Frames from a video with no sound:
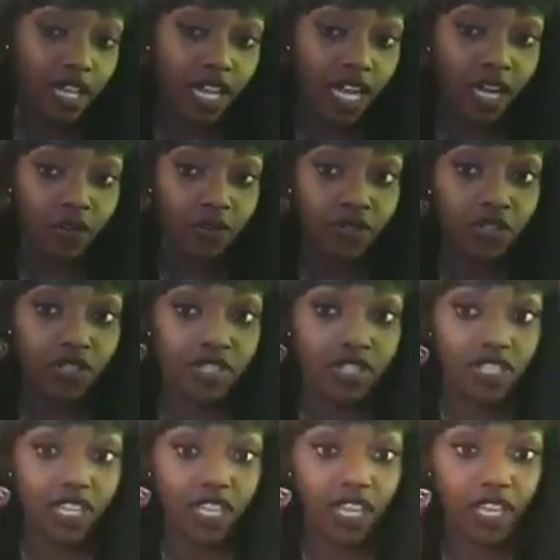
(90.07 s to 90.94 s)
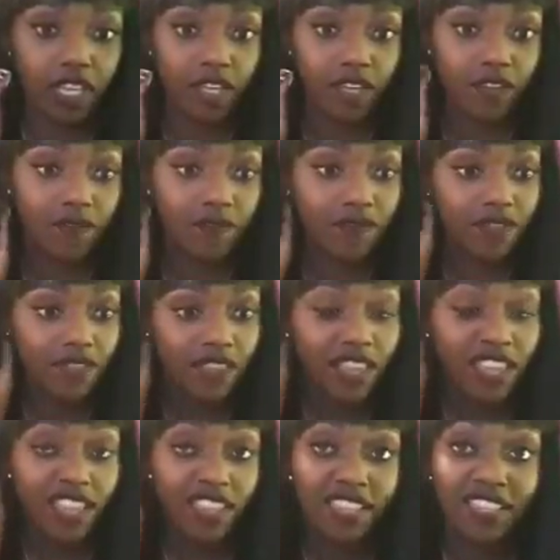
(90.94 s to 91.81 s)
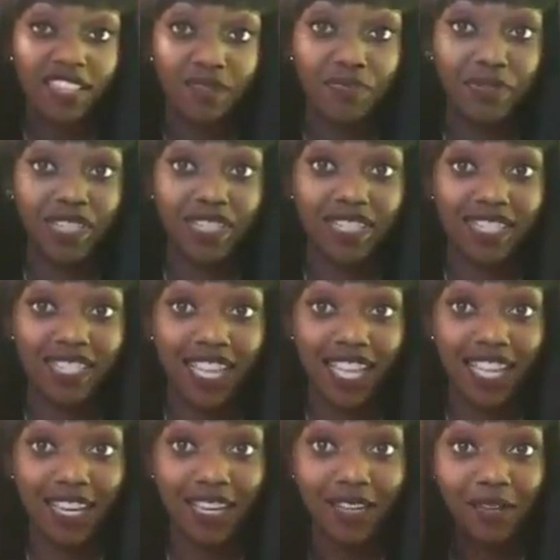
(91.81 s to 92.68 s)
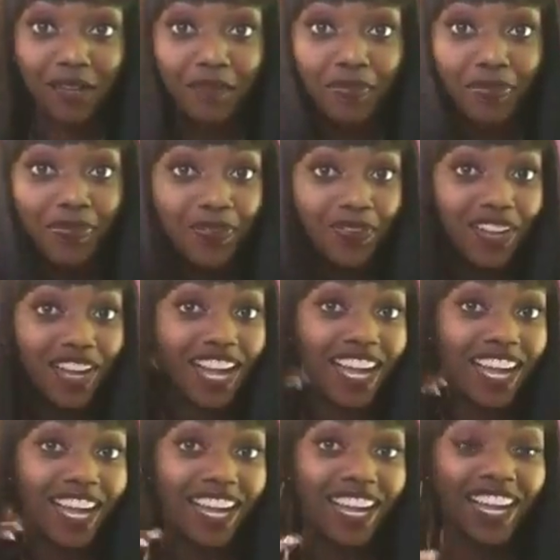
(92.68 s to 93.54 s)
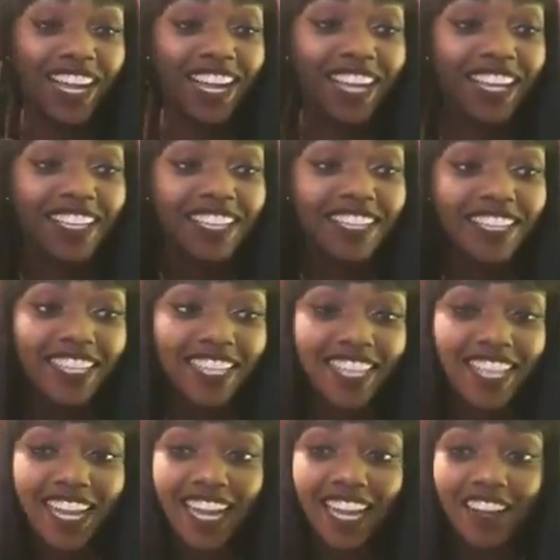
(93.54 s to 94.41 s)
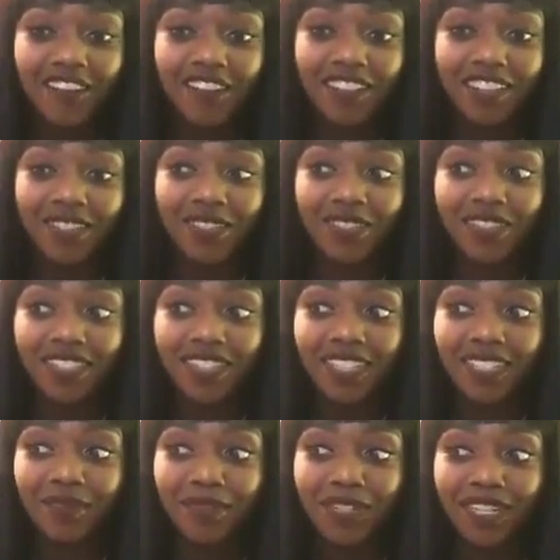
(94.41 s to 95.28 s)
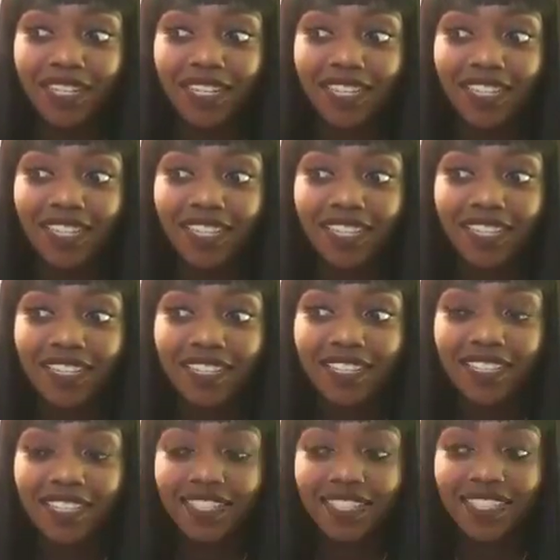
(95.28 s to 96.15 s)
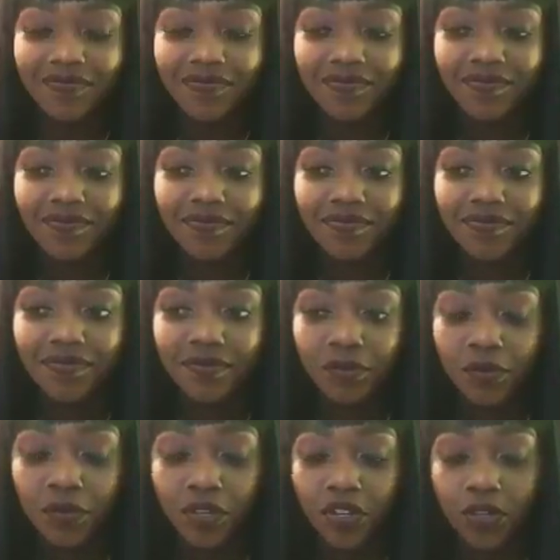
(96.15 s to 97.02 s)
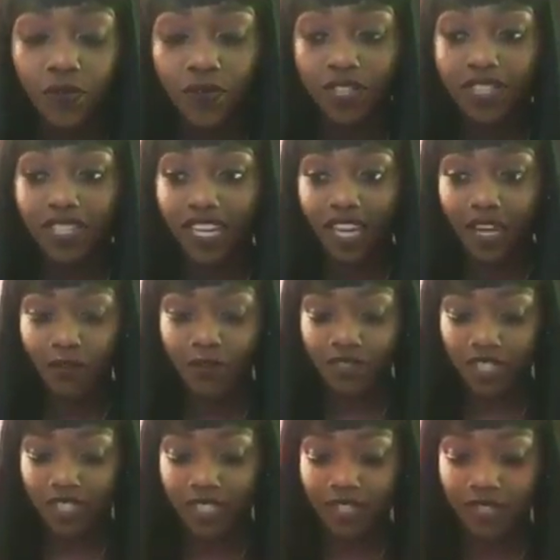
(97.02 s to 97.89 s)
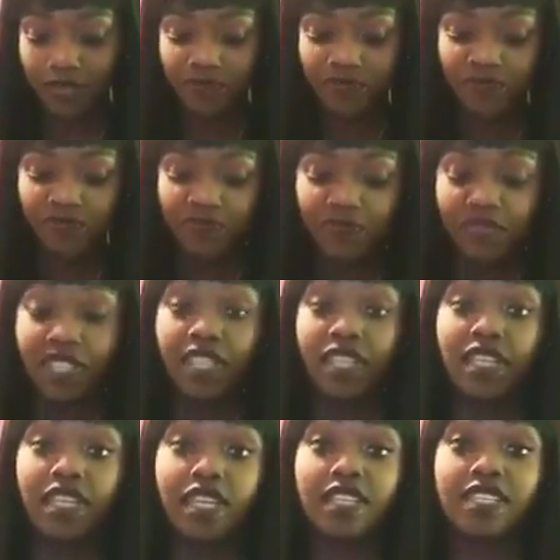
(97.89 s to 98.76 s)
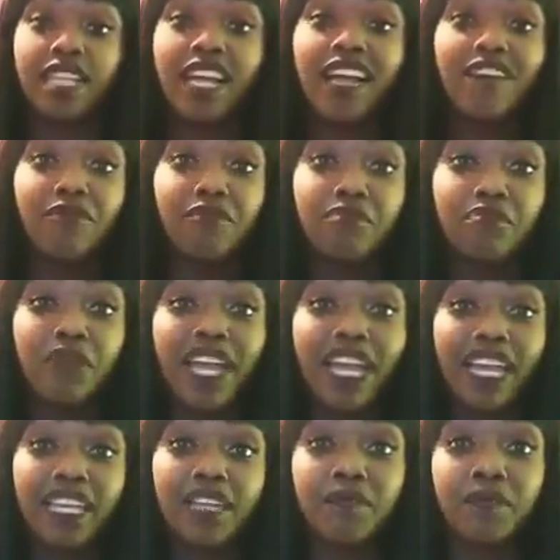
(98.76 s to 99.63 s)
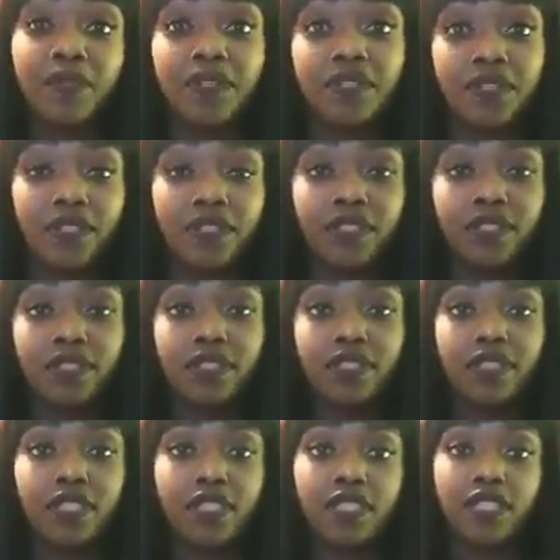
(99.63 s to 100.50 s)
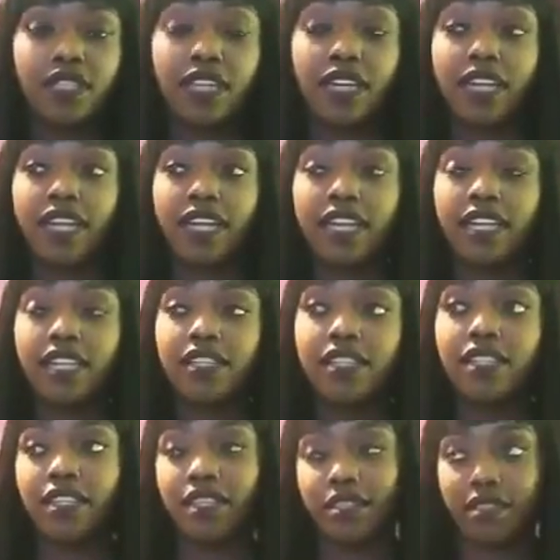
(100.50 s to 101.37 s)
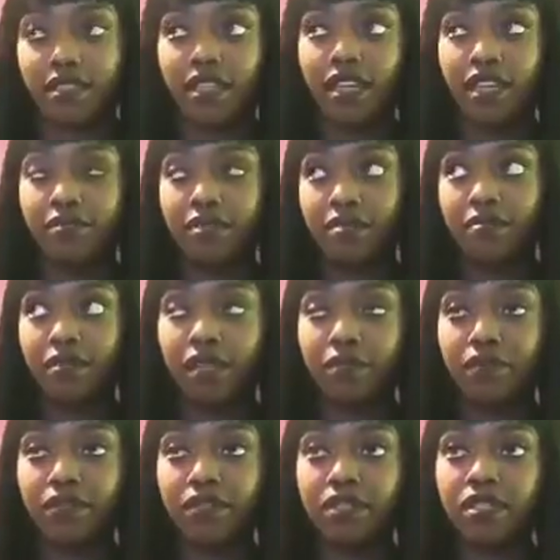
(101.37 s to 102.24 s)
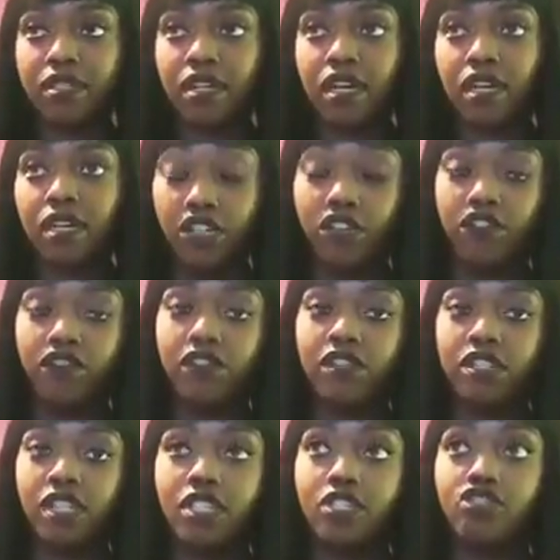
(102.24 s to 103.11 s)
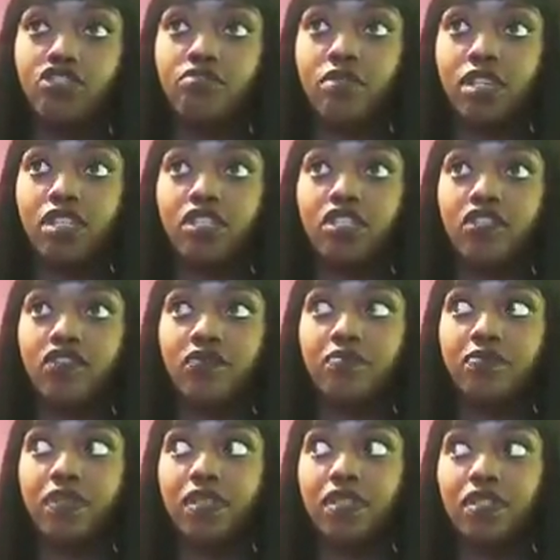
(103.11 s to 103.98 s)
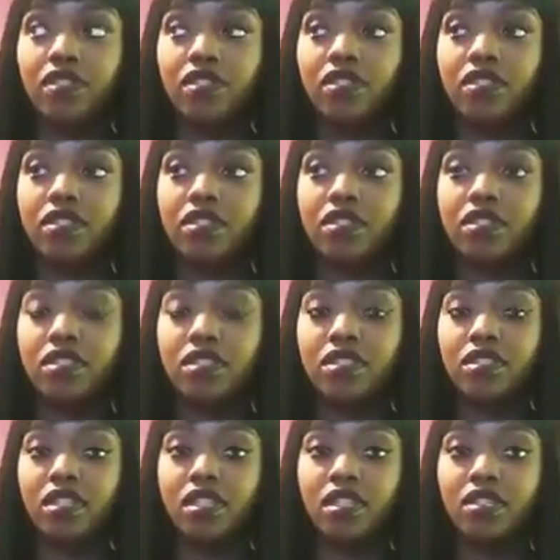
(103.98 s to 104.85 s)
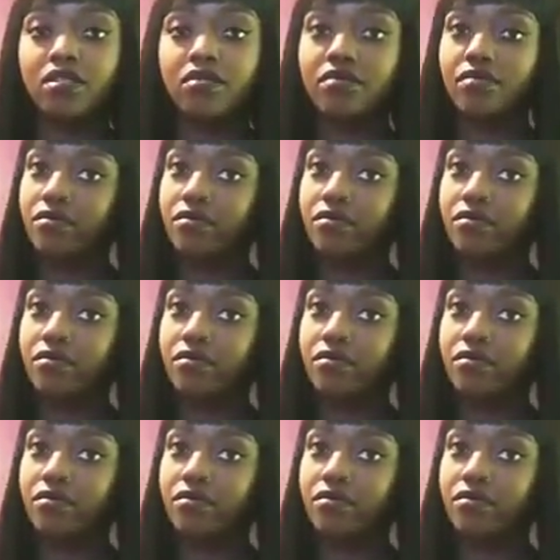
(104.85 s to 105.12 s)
I was just like, this is pretty sad. I haven't told anybody this. One day I was like, because I have pain pills that I've been like prescribed. You know, if you take too much of pills, it's just like,